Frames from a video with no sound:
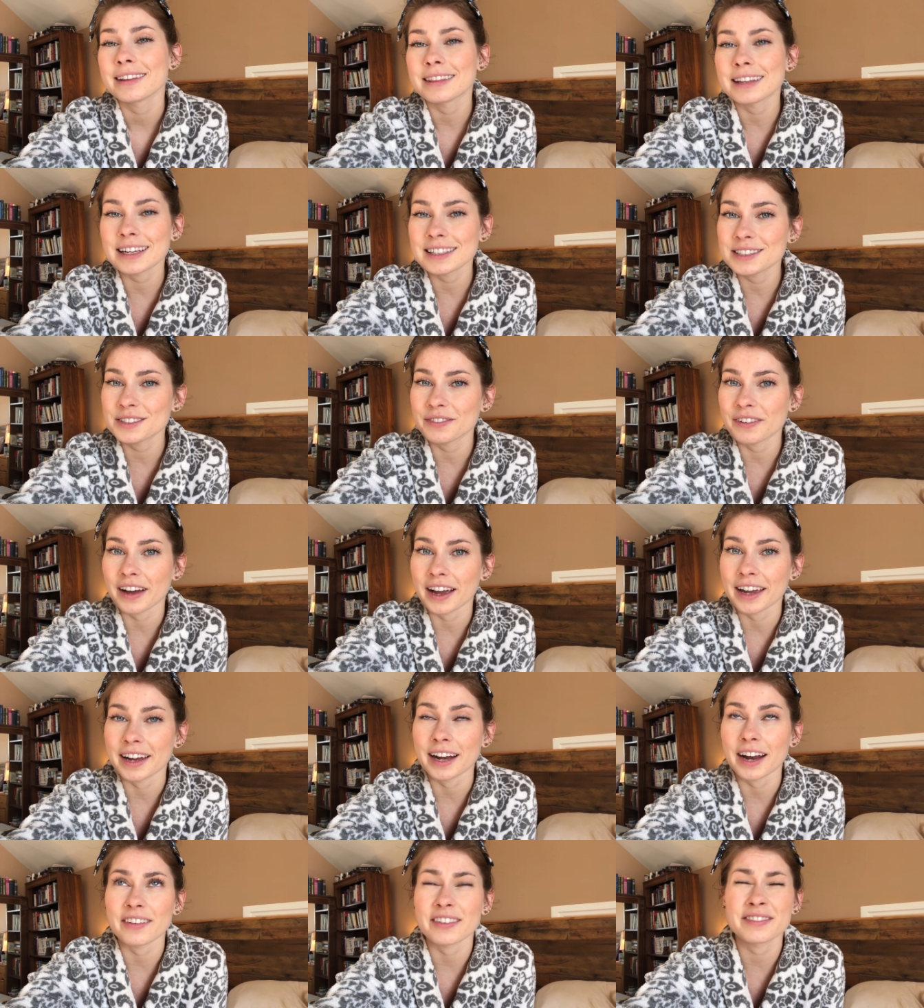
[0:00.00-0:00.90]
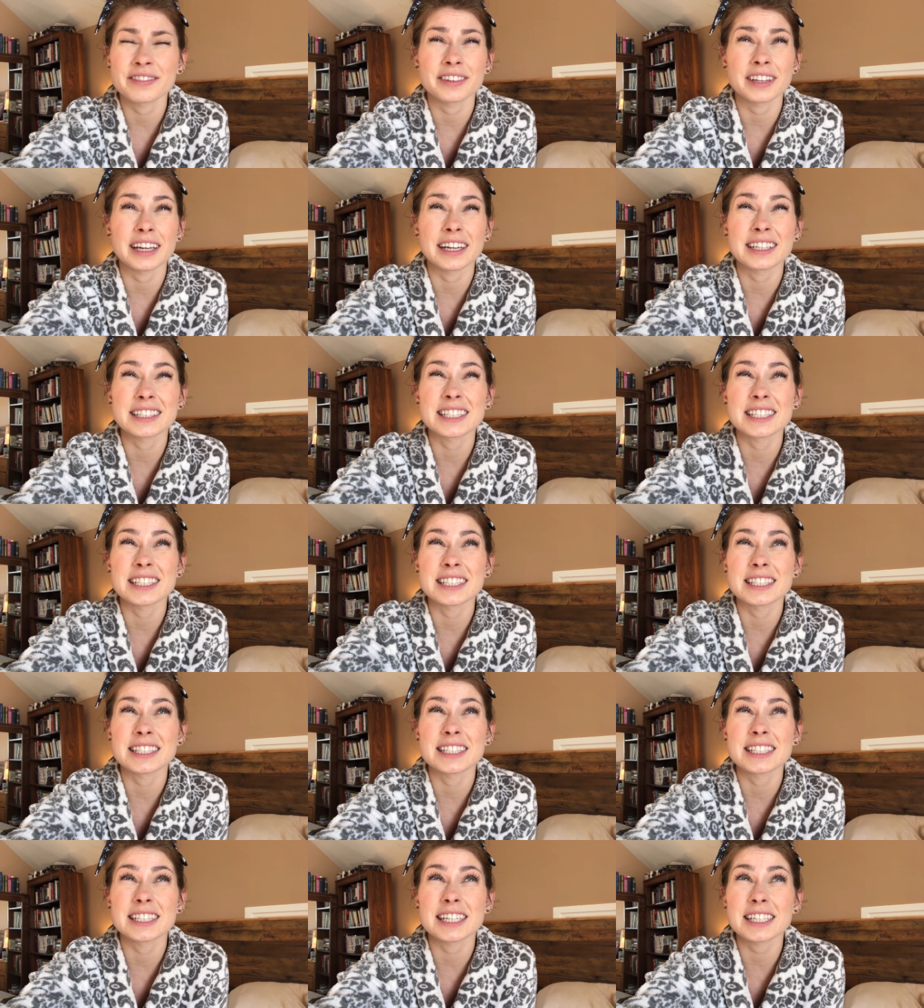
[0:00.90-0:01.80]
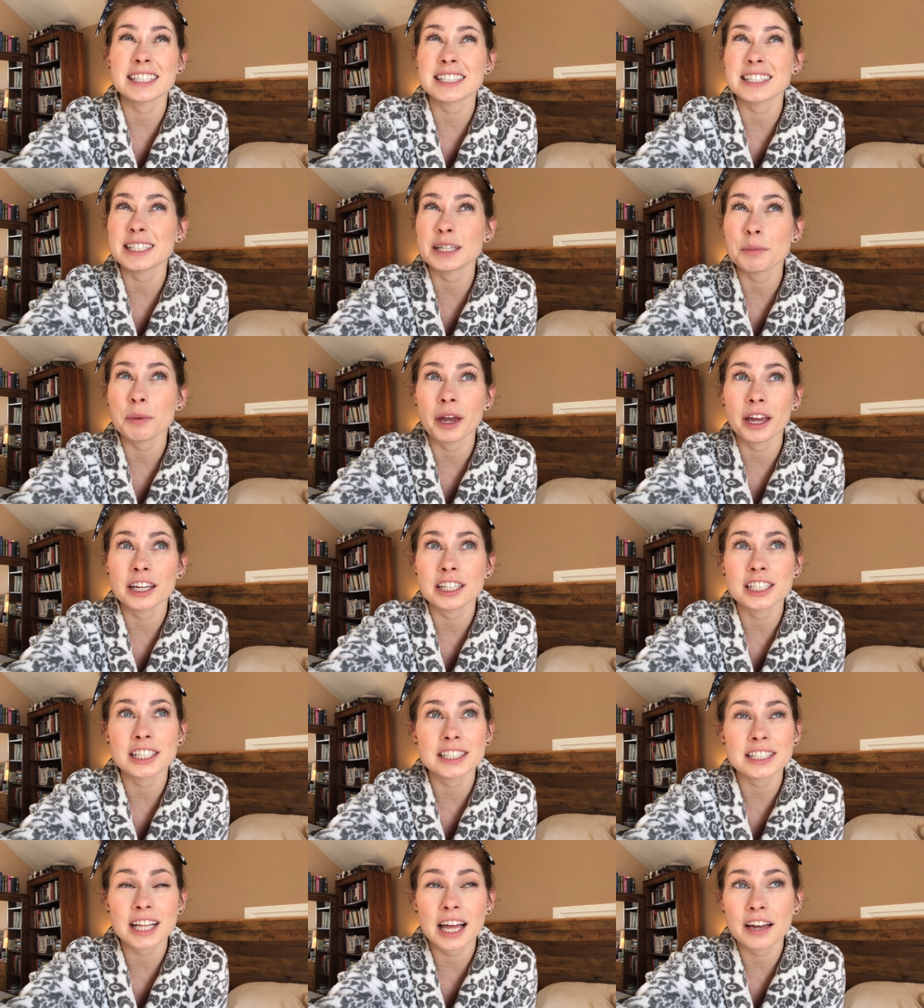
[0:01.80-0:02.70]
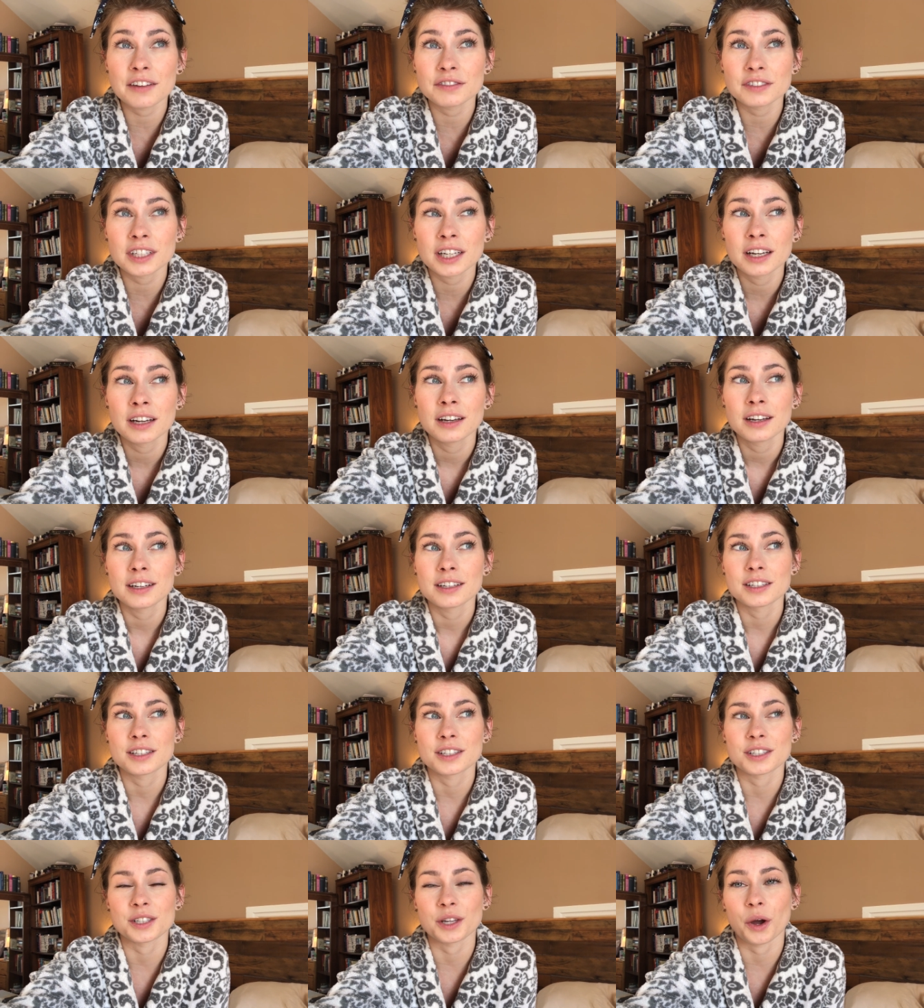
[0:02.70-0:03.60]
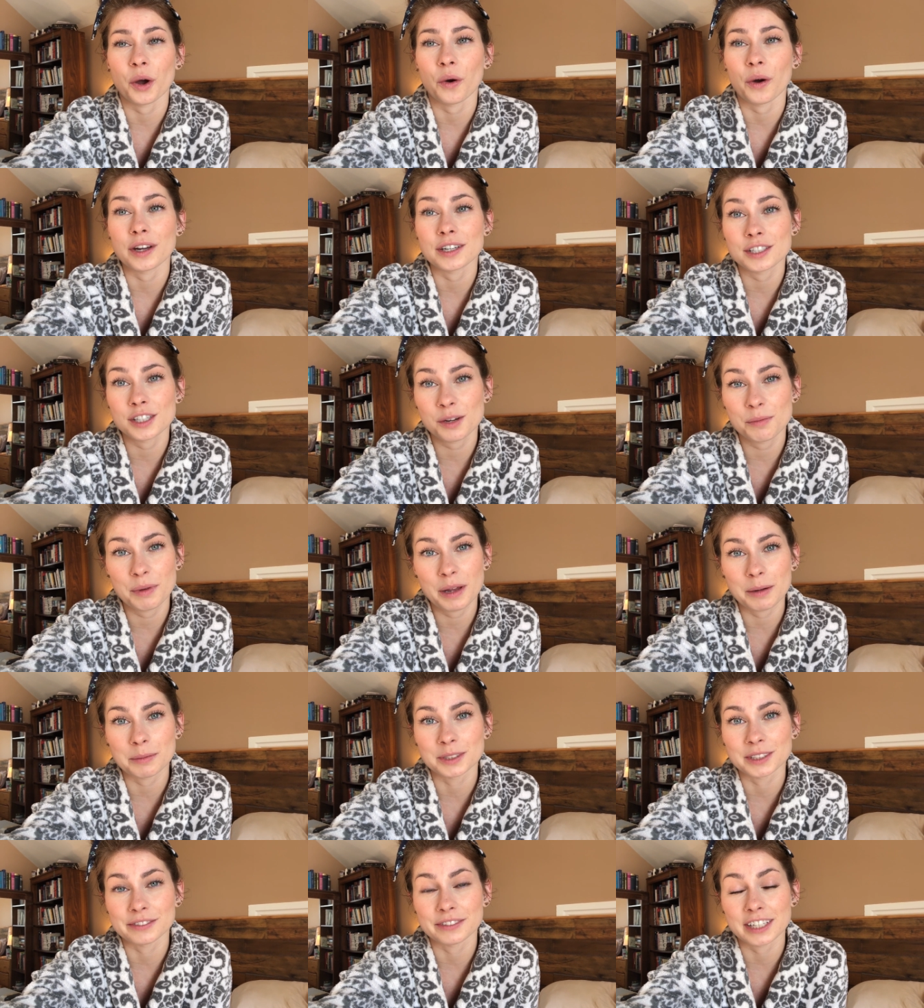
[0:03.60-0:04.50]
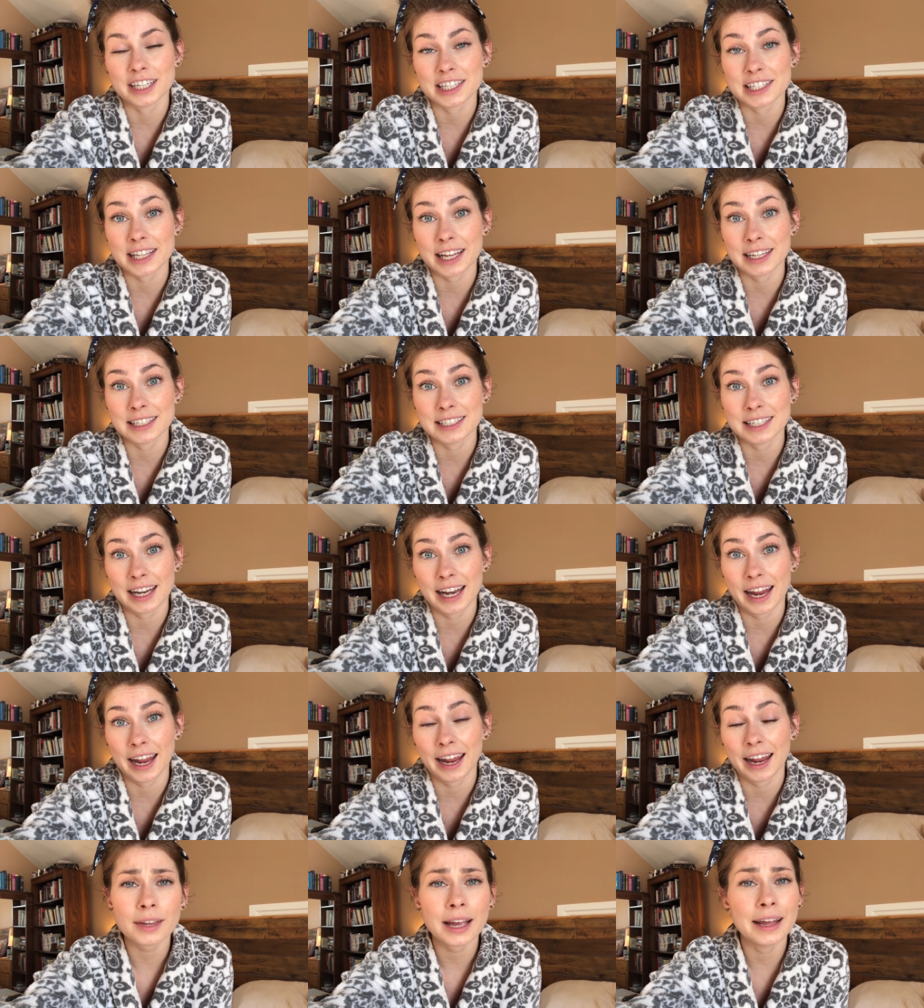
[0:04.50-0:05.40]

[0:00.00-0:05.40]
that's fine. I have like 60 pages left, so I should be able to finish that today.